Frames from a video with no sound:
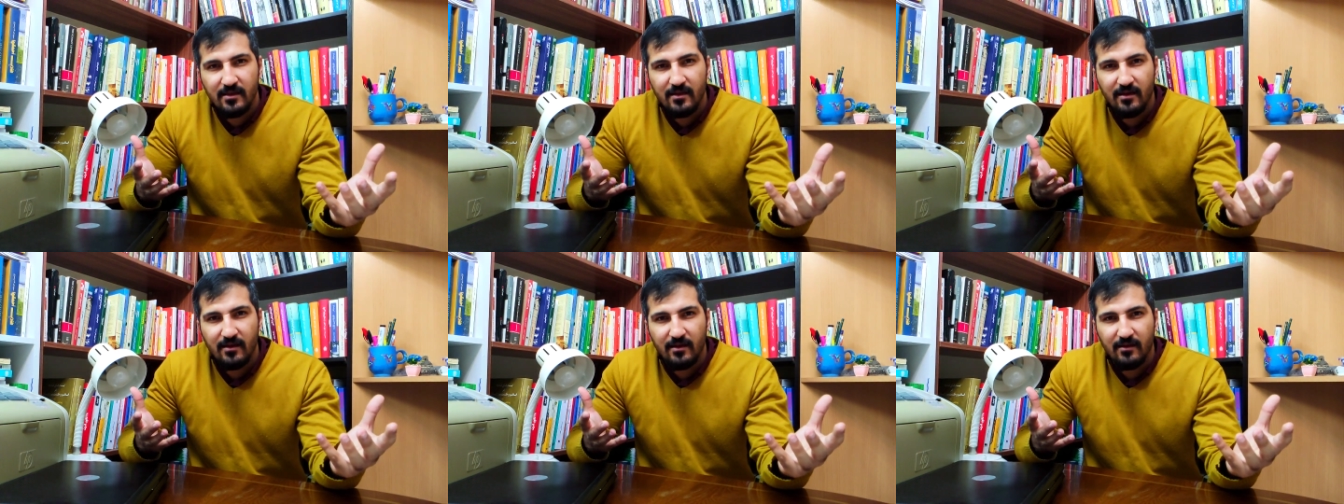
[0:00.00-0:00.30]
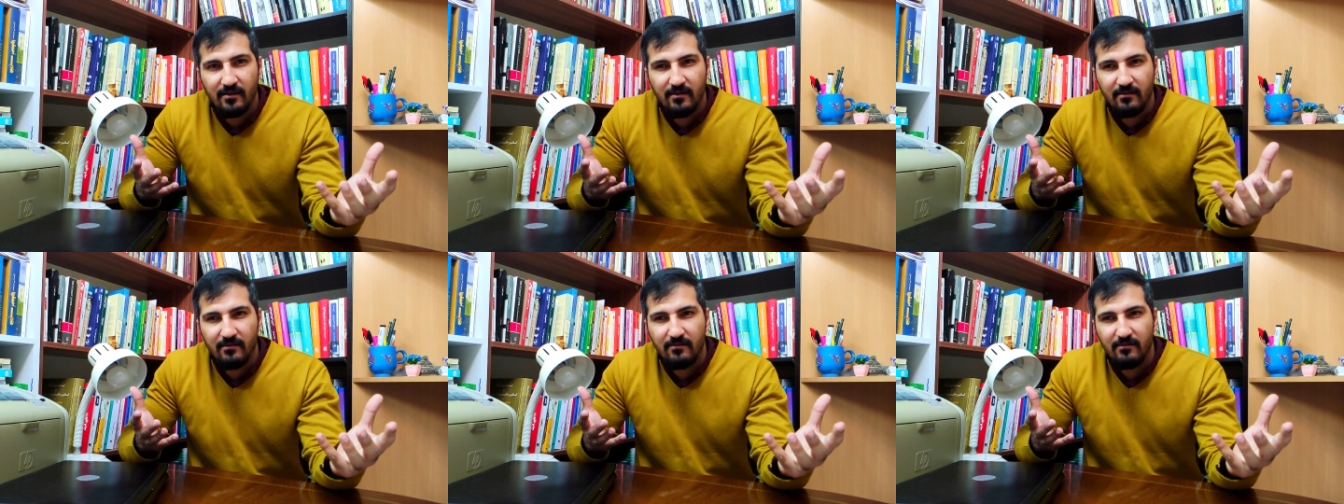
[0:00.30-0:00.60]

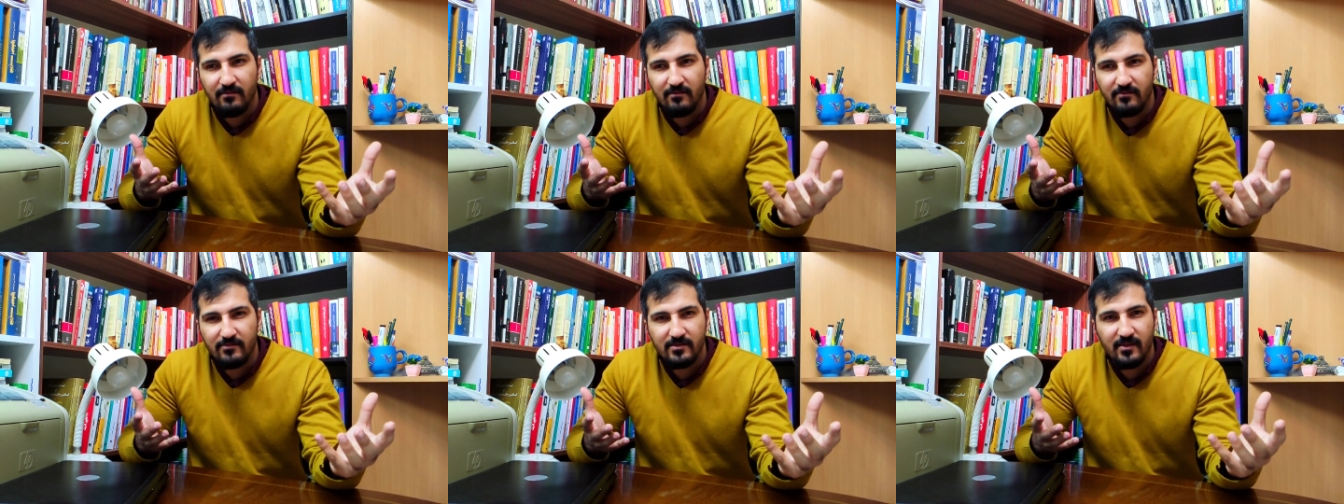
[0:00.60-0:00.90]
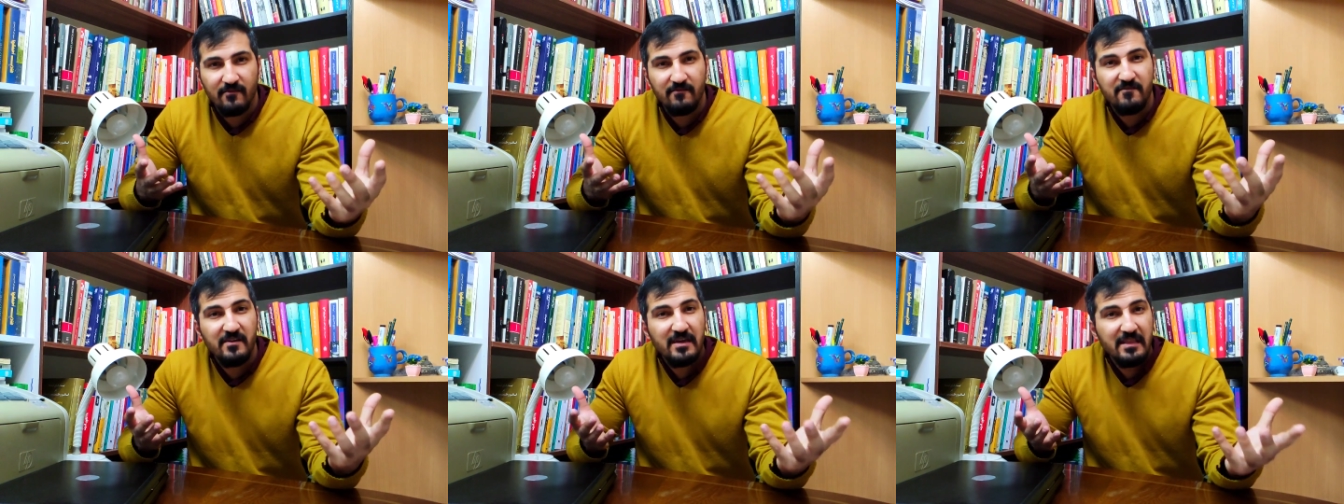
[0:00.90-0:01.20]

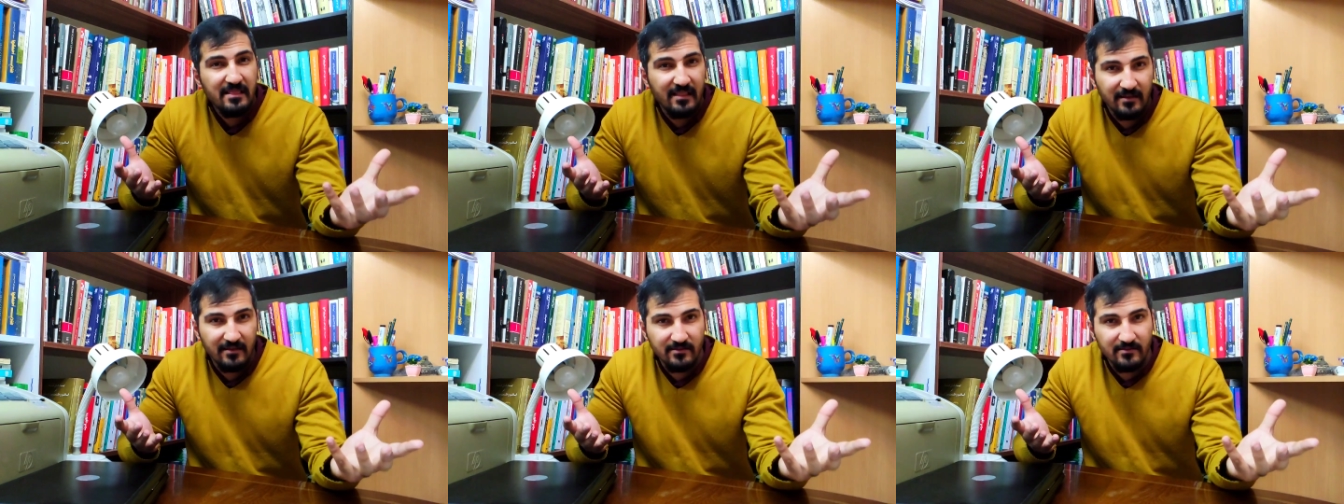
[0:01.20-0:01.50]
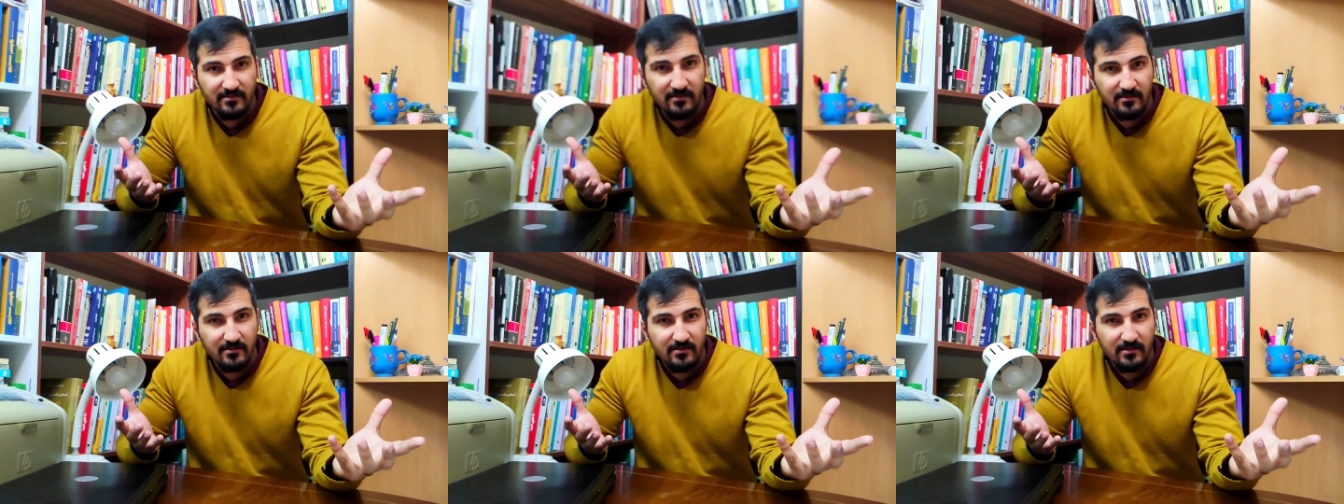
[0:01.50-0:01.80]
the
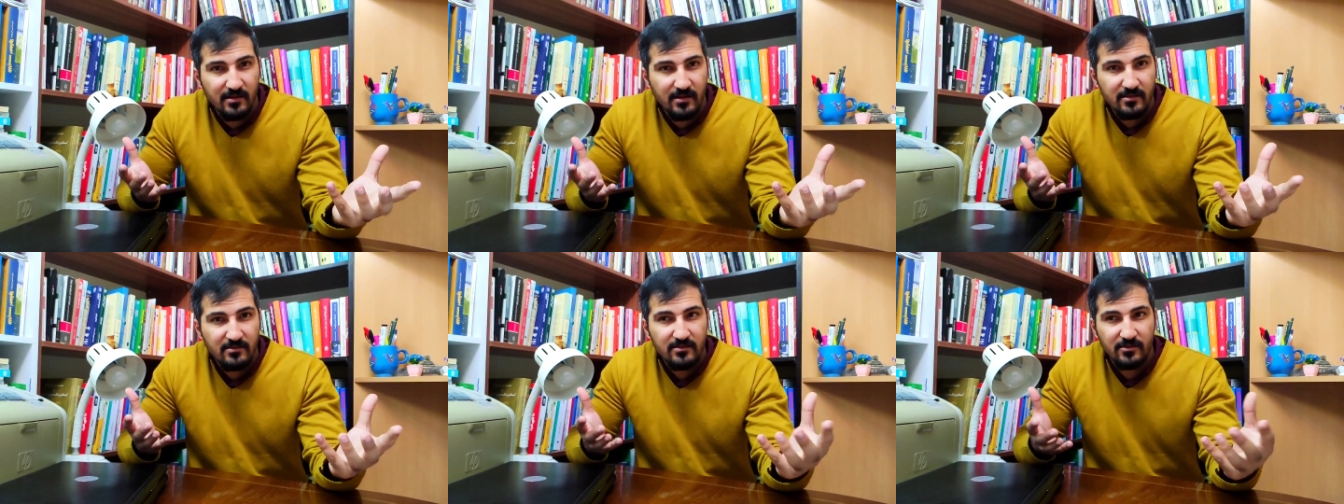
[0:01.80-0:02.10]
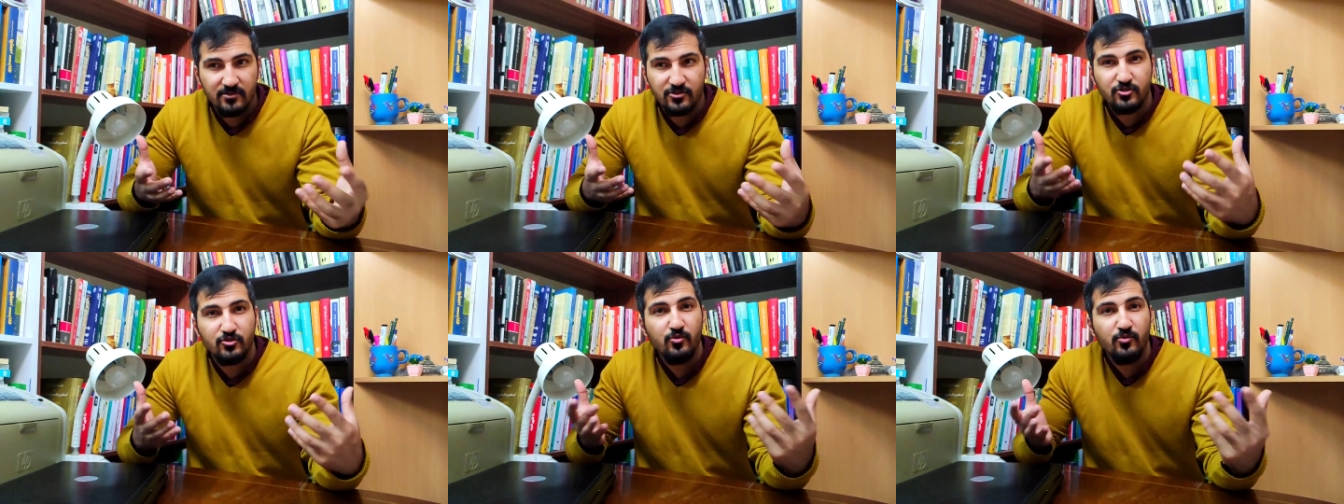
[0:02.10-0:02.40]
villain,
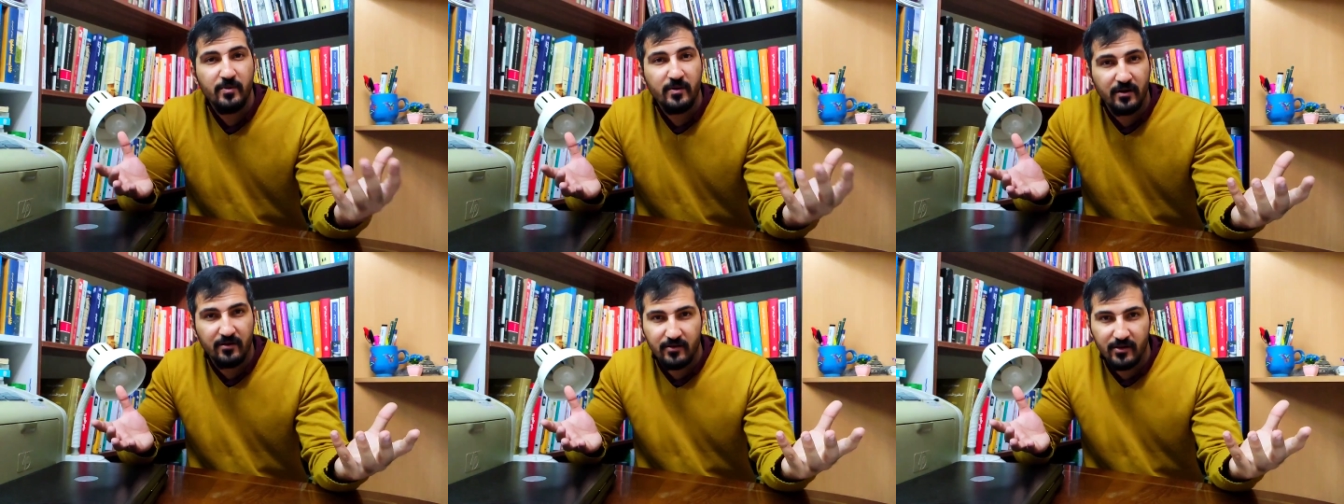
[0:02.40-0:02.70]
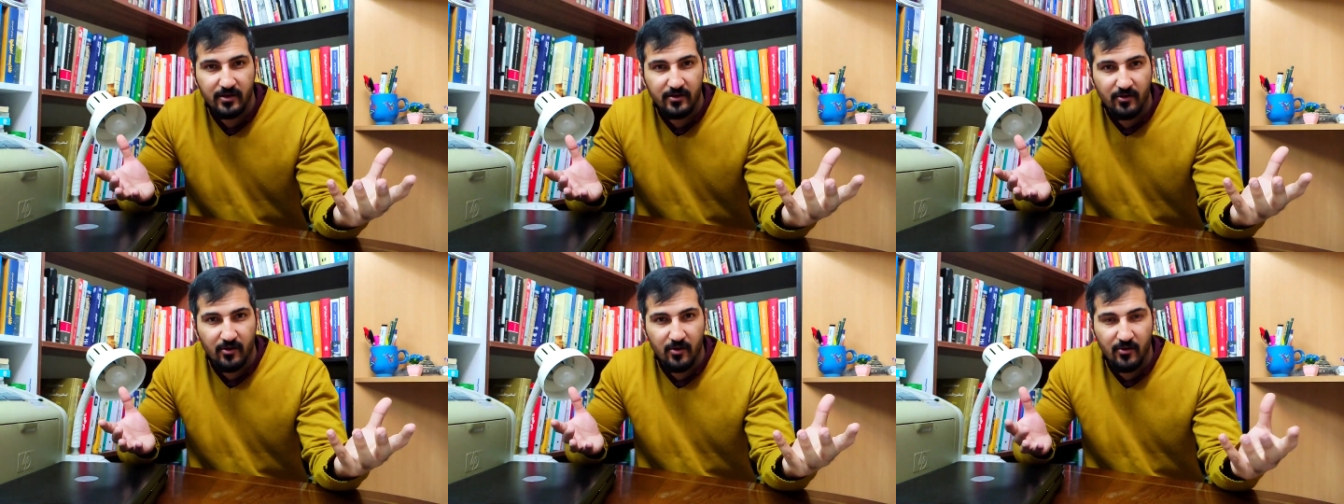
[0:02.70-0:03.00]
the
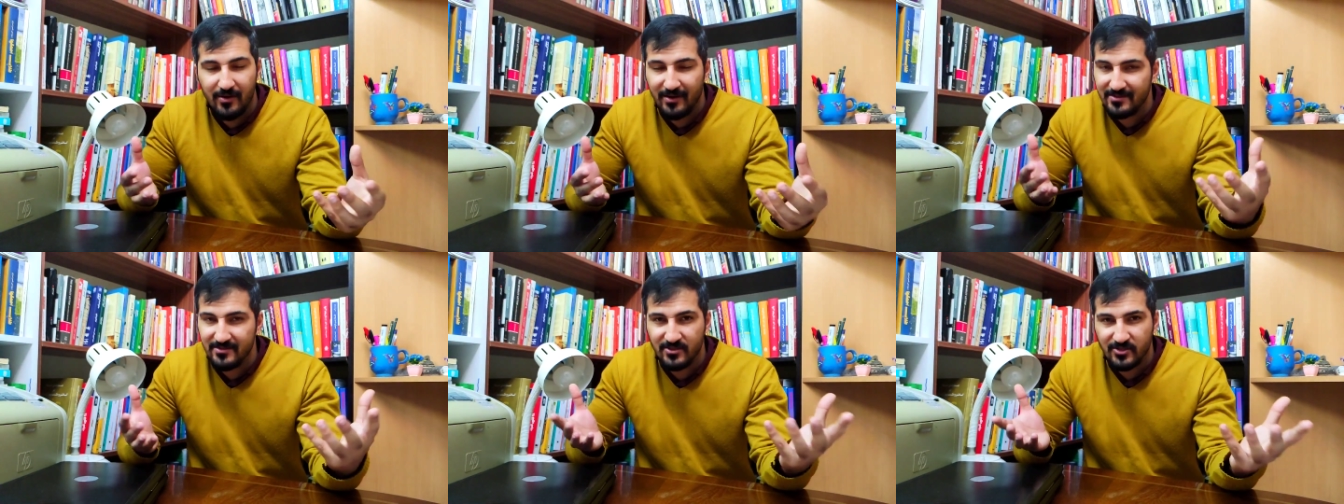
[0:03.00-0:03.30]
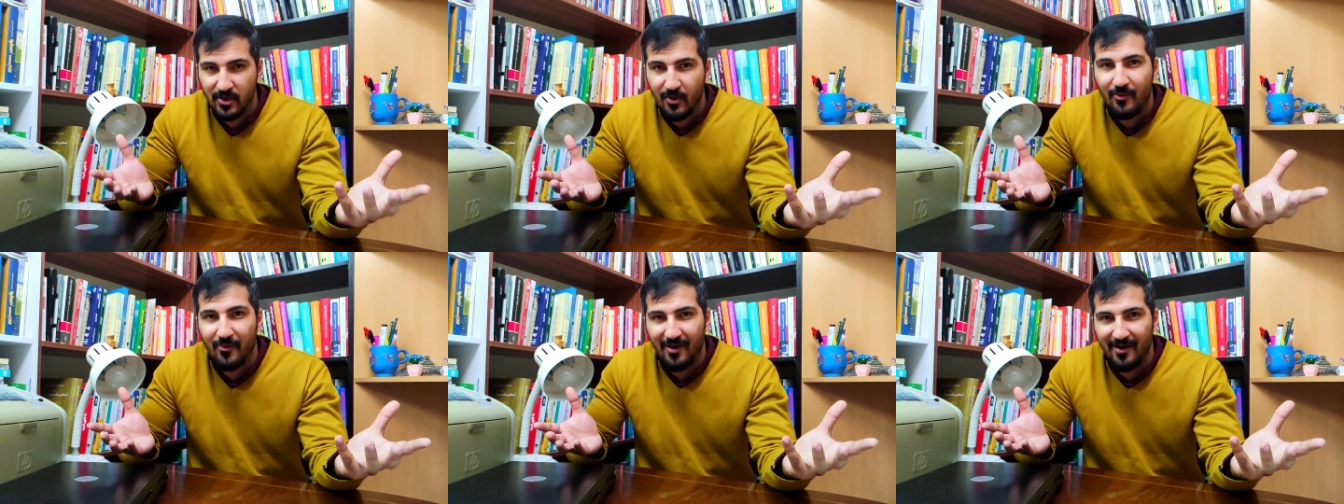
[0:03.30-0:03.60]
superhero, and
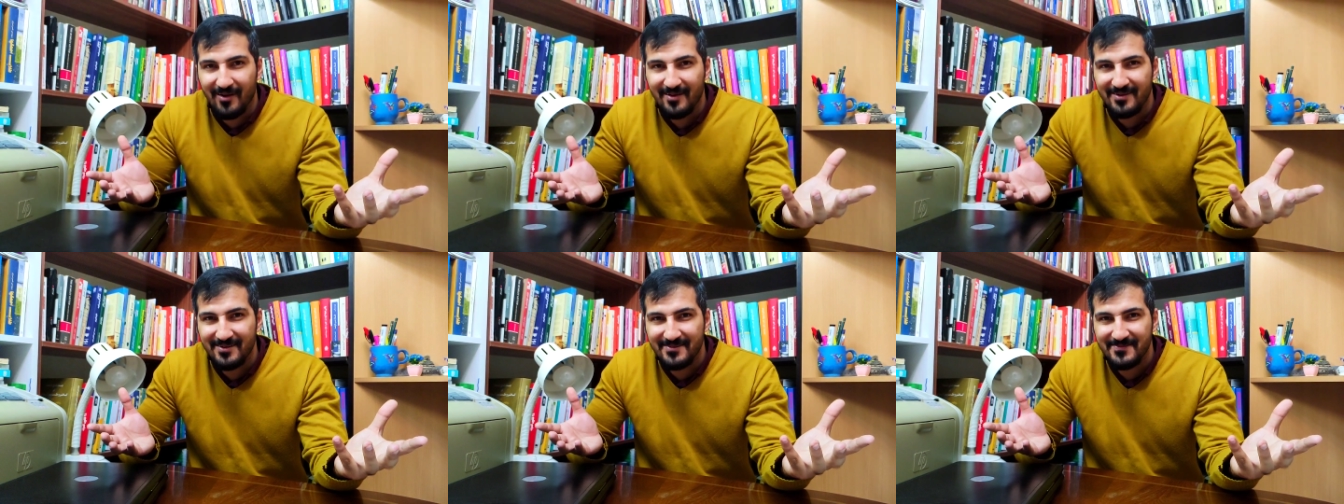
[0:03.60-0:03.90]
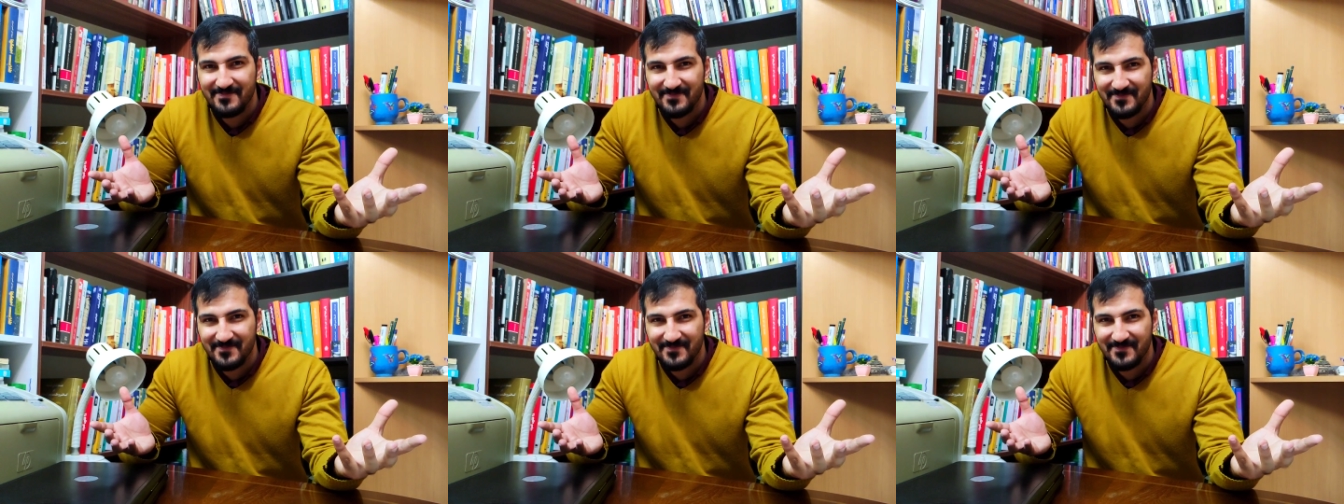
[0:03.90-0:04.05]
so on.